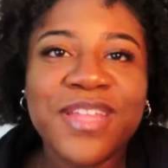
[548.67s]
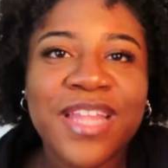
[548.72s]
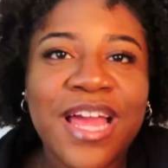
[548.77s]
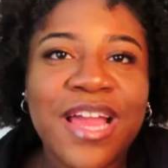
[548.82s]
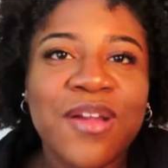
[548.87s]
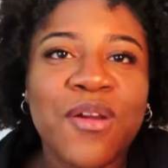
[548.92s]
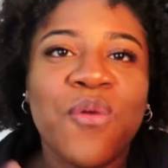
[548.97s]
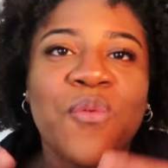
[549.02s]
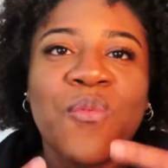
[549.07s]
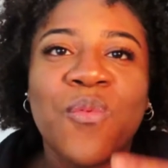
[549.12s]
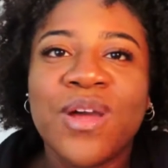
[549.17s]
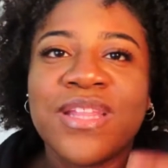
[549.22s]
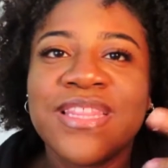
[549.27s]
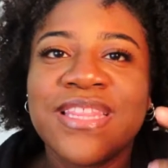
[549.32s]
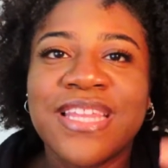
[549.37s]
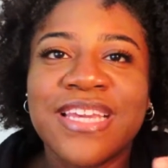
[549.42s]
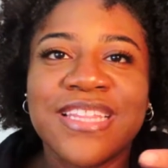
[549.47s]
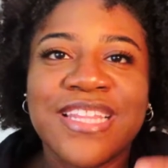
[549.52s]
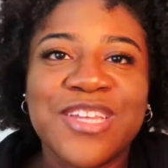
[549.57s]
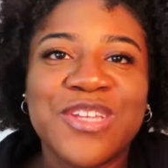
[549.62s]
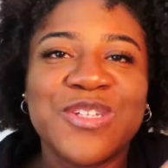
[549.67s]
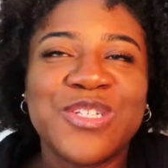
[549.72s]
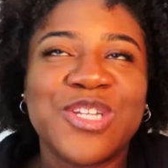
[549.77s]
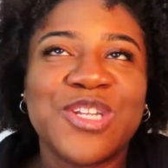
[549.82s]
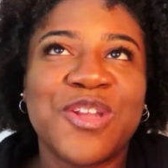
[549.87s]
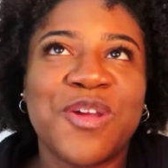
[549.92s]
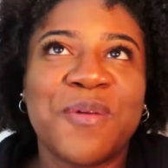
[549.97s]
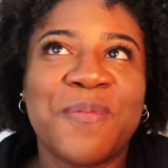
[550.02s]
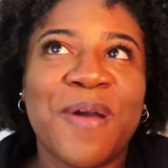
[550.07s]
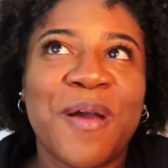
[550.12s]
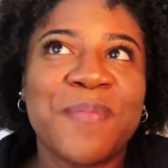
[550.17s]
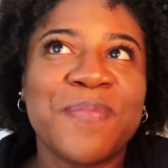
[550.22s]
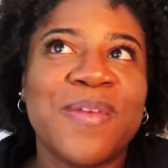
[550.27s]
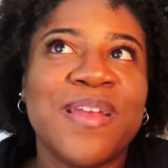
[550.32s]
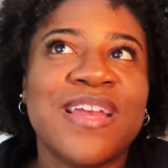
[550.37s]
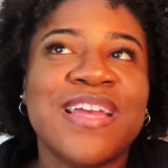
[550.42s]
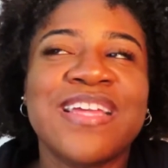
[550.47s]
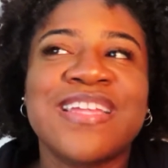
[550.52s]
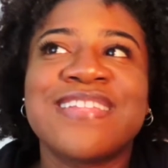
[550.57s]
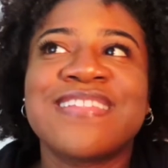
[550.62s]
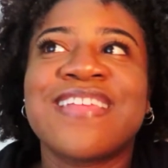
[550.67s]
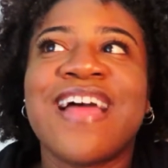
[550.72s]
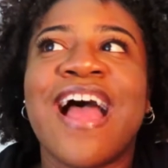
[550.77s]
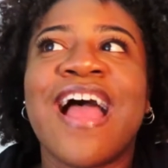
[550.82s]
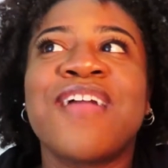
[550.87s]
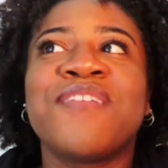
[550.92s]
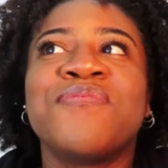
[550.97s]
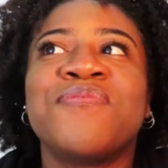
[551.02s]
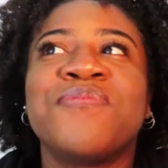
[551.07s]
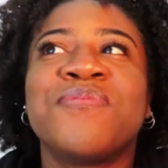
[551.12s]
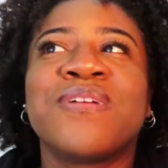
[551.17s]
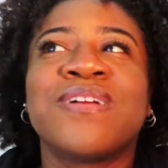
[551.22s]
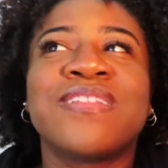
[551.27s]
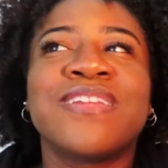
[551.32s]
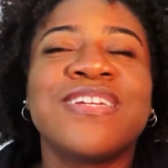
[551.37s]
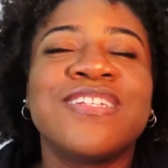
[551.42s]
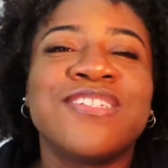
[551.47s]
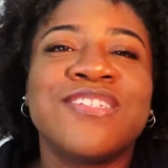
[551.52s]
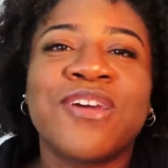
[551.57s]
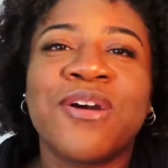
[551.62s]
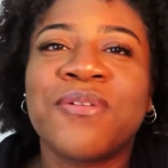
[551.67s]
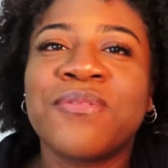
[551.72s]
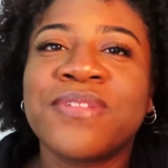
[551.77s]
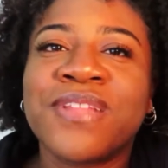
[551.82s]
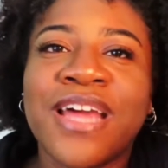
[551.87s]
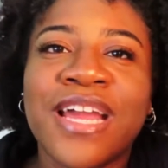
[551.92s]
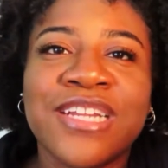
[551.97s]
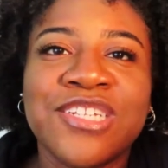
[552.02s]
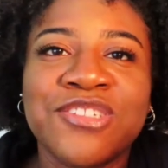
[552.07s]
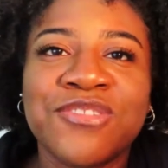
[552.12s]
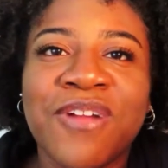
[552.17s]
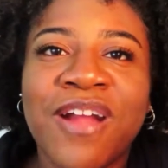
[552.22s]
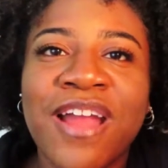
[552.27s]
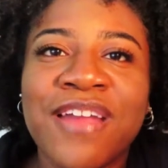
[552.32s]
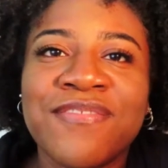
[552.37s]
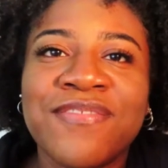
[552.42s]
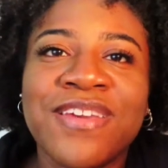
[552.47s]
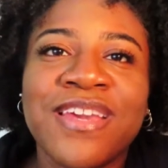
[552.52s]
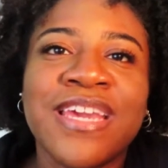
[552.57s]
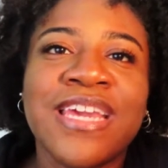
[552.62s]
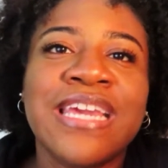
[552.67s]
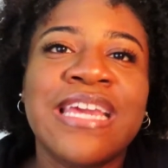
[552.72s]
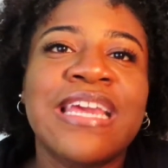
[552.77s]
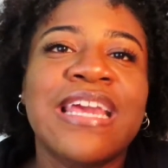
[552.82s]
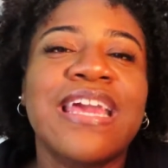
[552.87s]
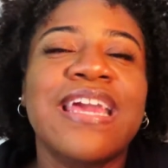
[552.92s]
like one thing that you should know about me is I really don't like driving.